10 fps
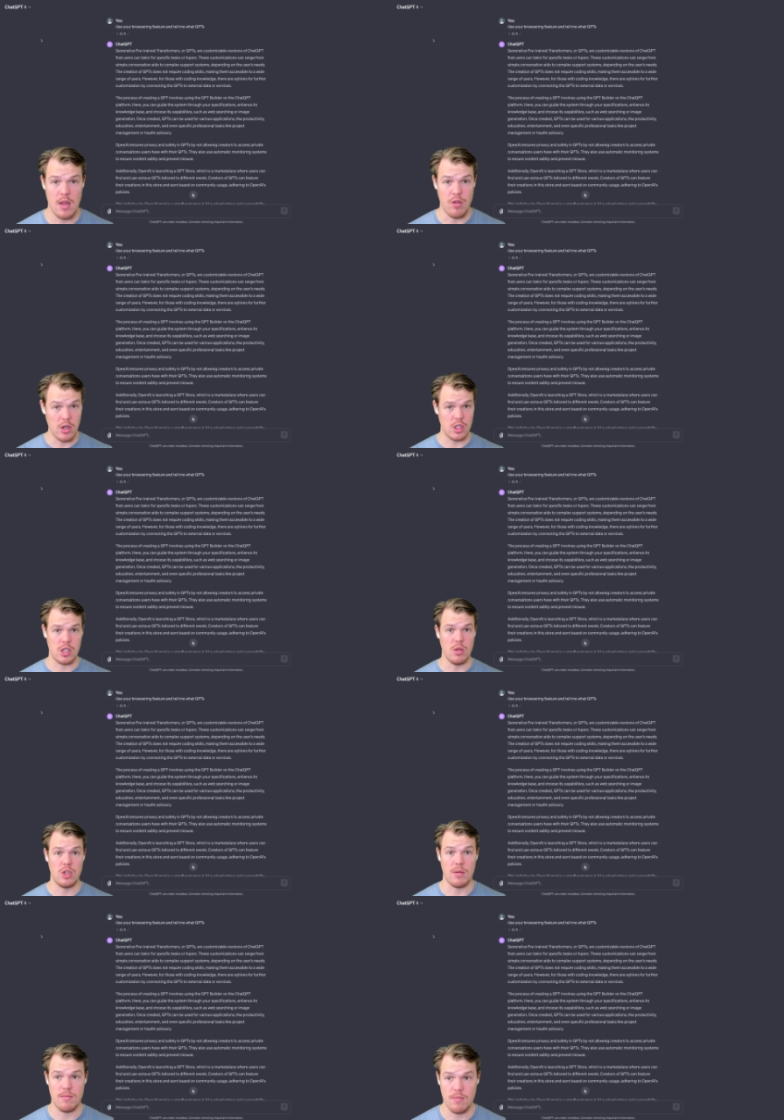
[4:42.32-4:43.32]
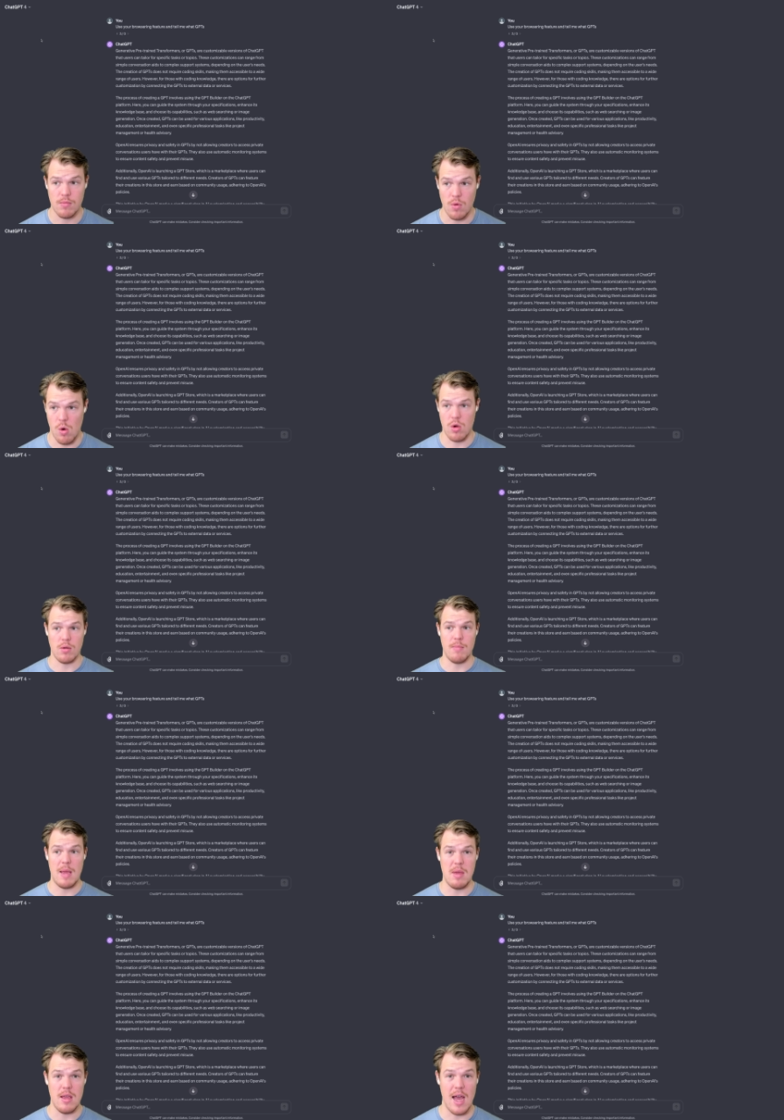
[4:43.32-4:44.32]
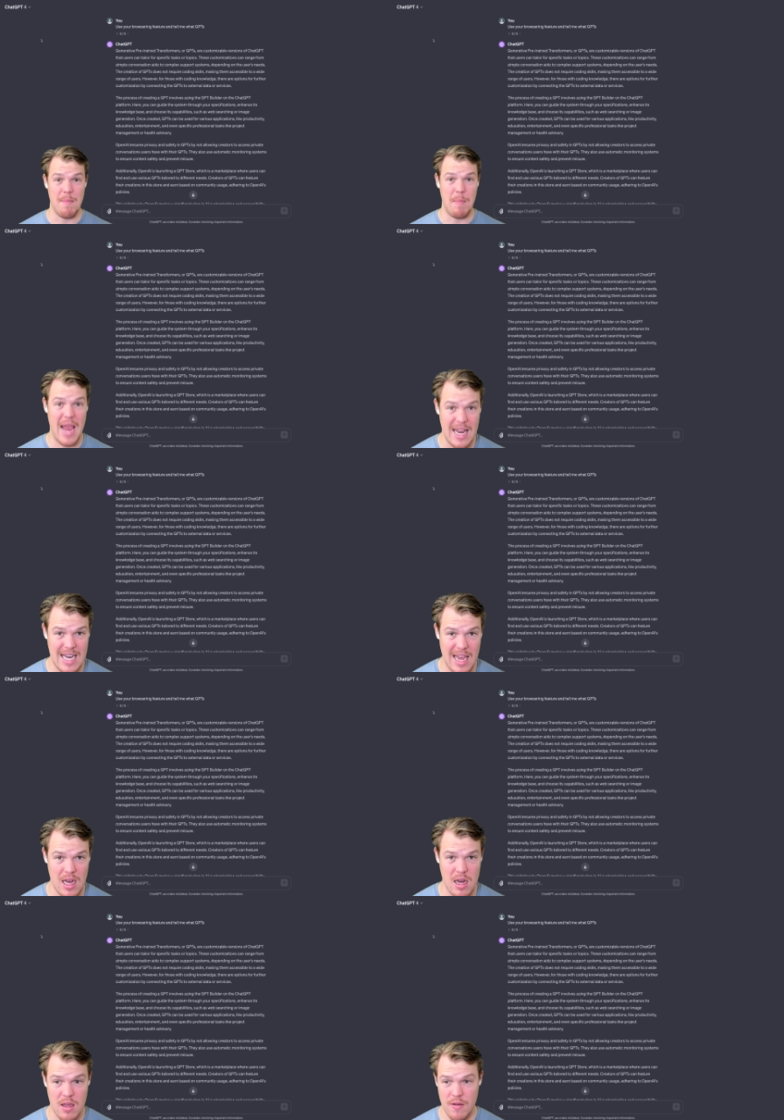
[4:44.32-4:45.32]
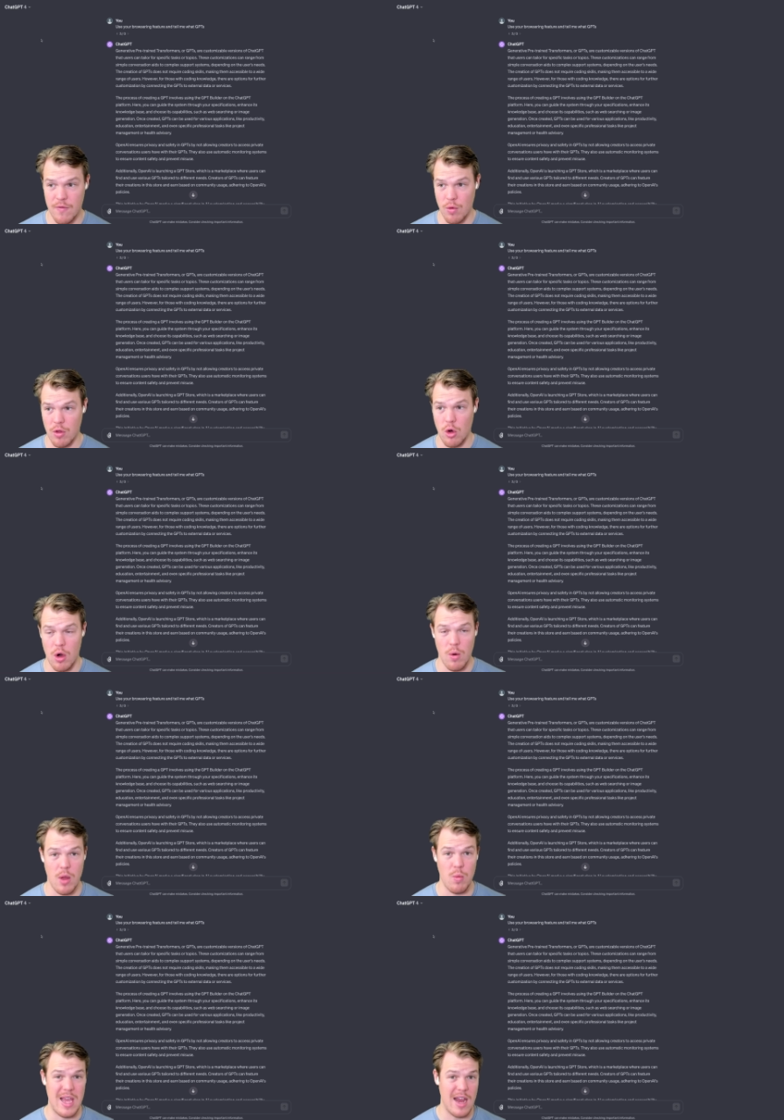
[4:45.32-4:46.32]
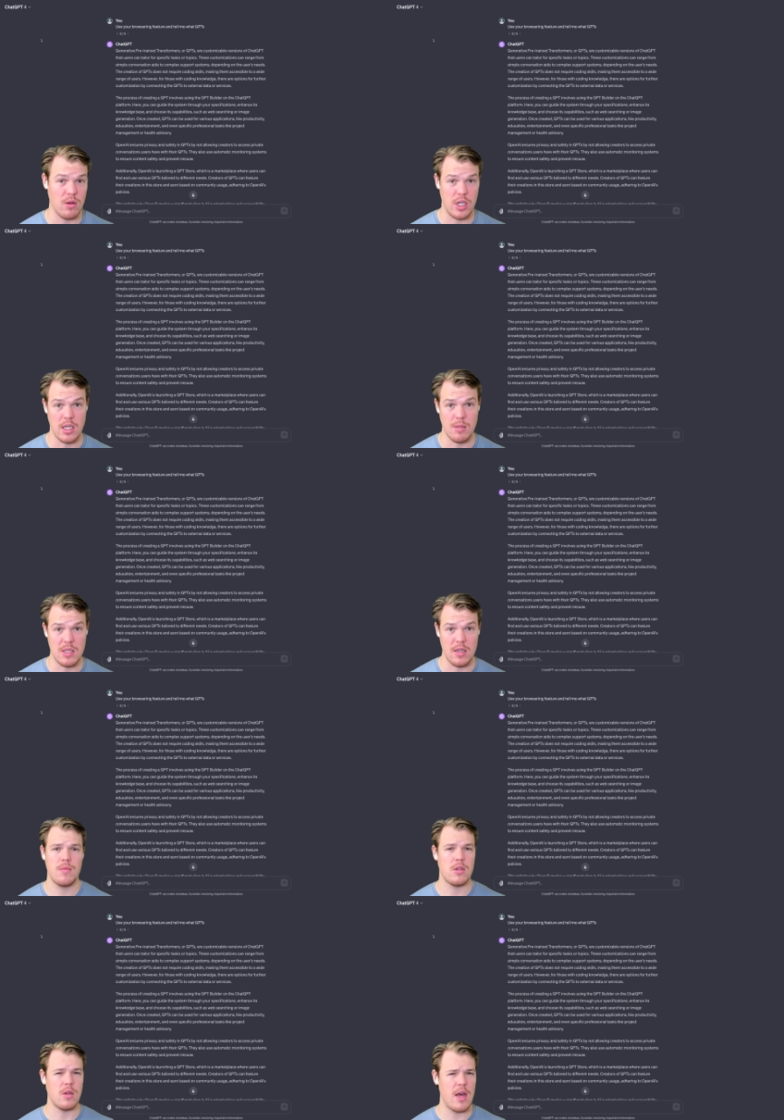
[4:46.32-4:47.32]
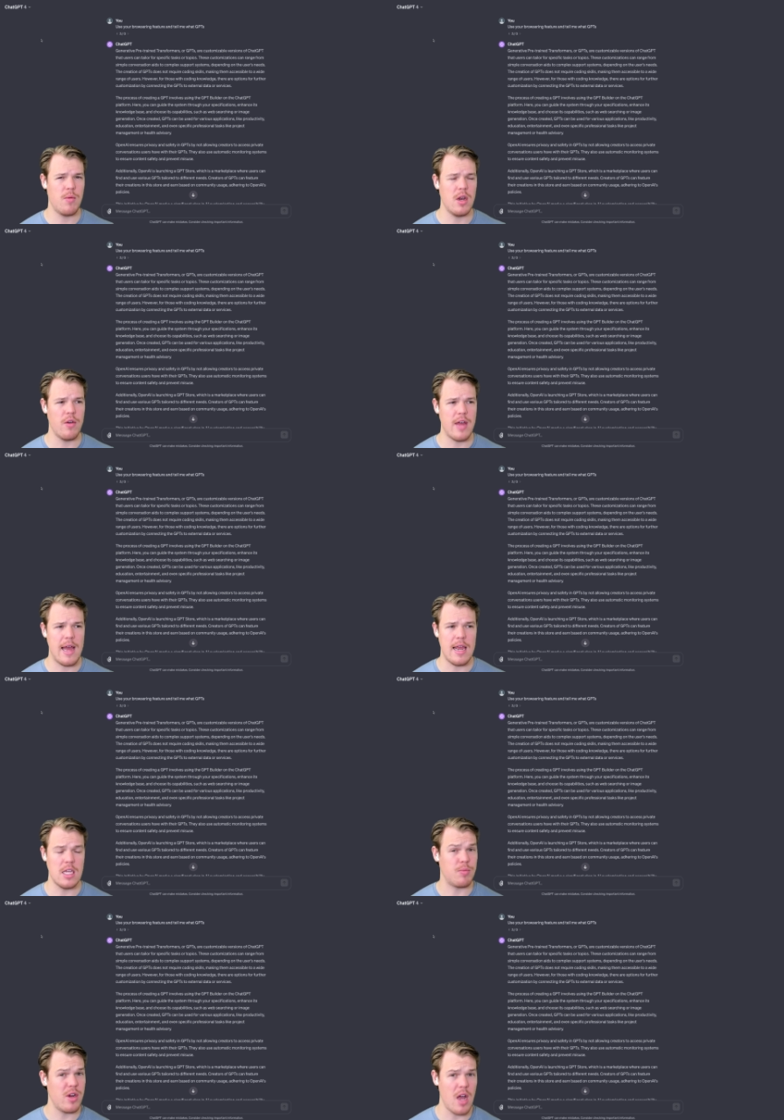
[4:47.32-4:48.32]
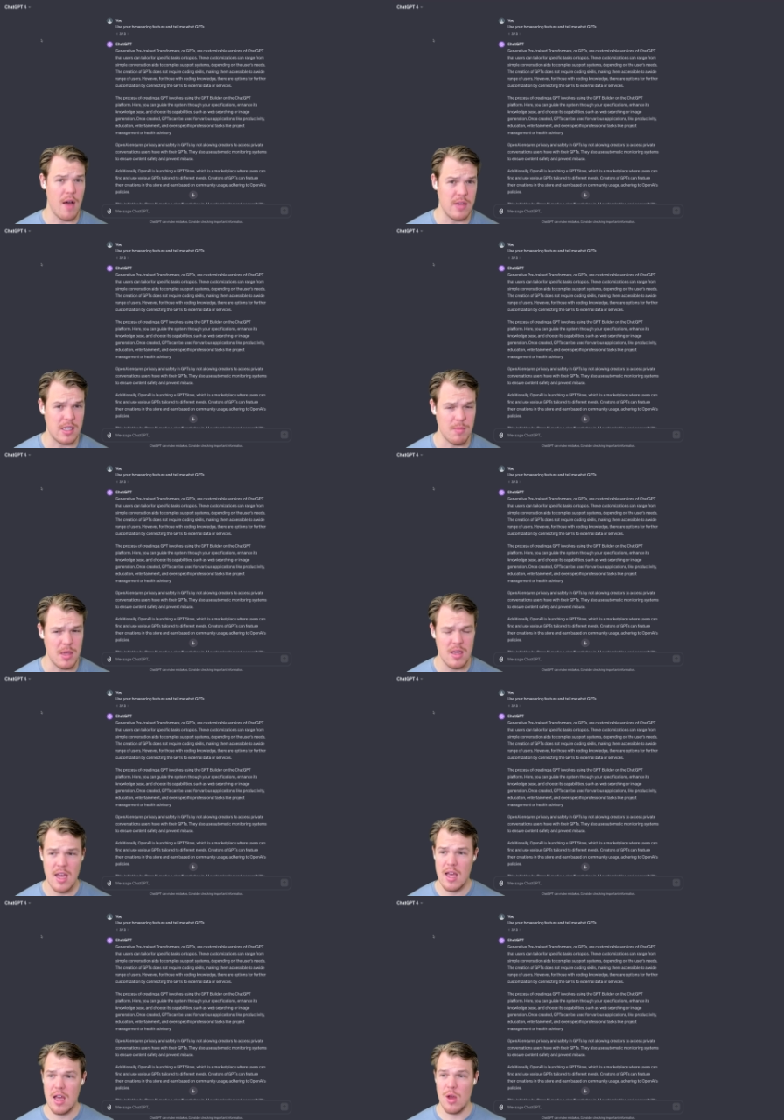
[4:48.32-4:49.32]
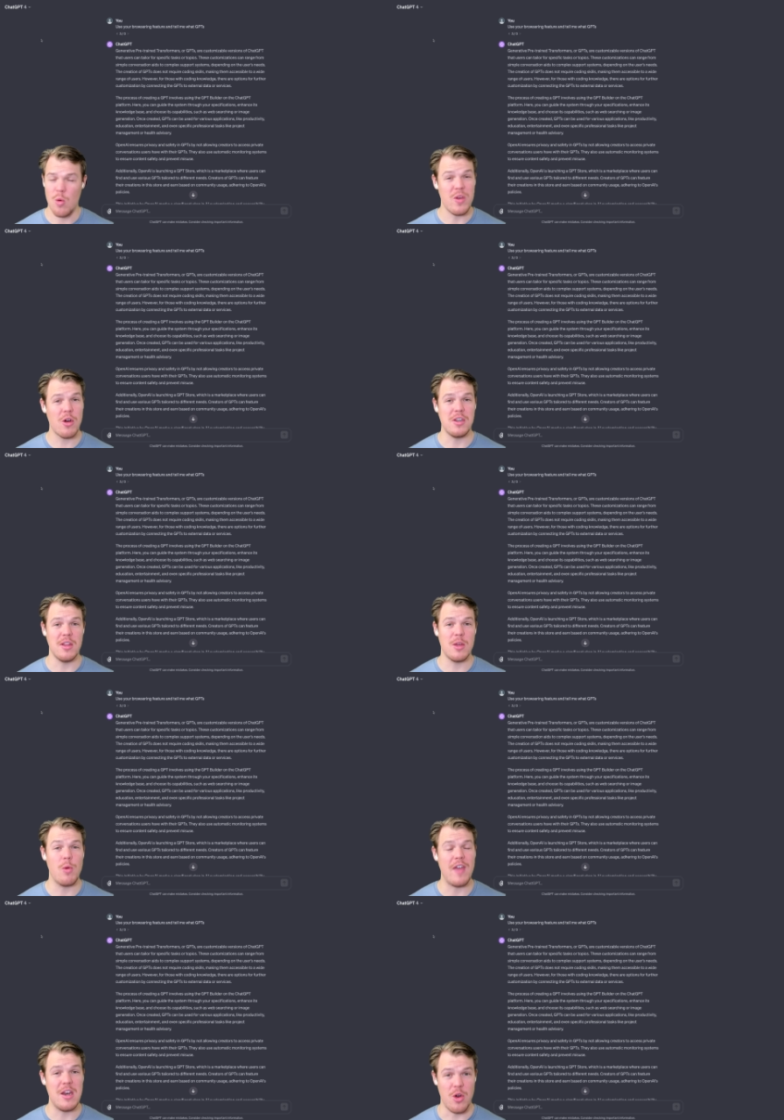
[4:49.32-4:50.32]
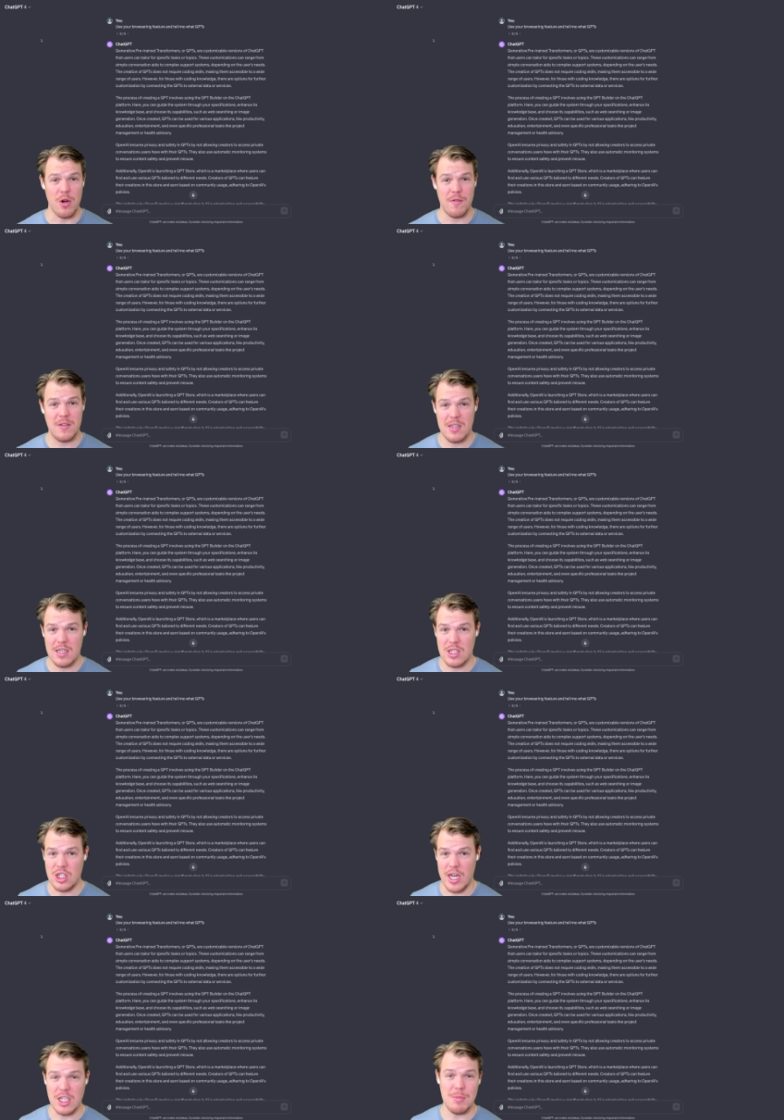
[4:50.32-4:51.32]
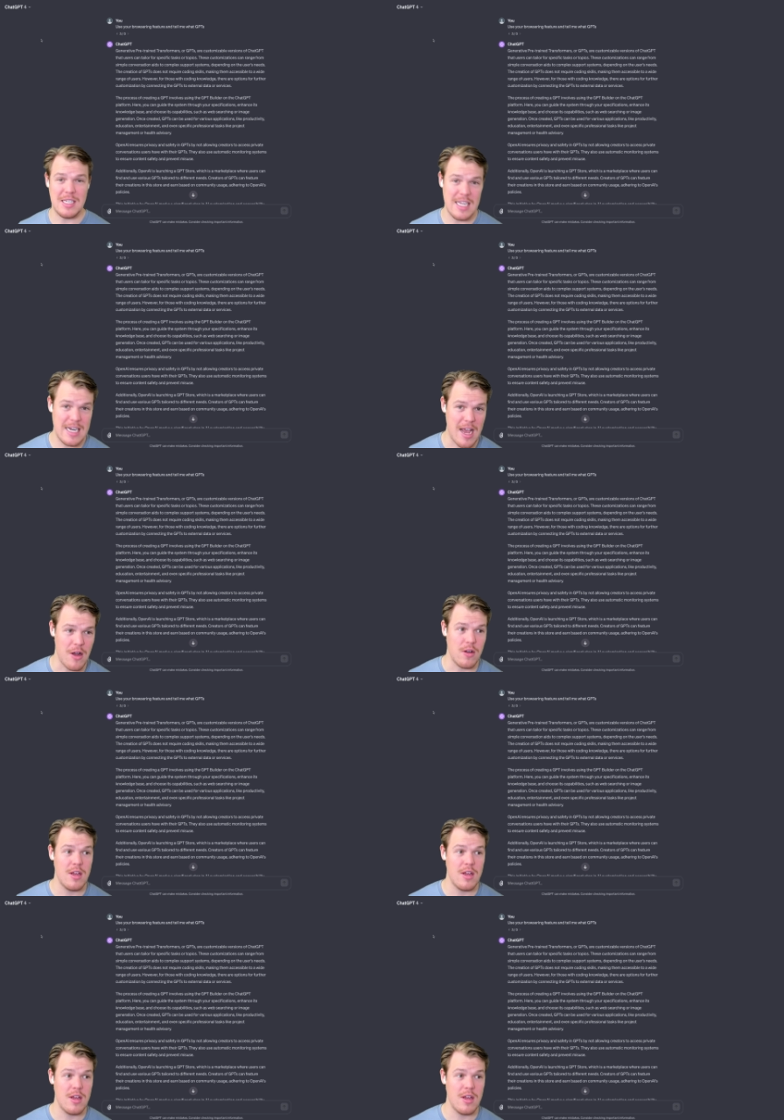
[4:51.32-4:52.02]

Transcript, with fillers: there's your solution, or maybe a band-aid for the current way we handle ChatGPT. So now that we know that, it is pretty obvious to me, we are dealing with a nerfed ChatGPT now.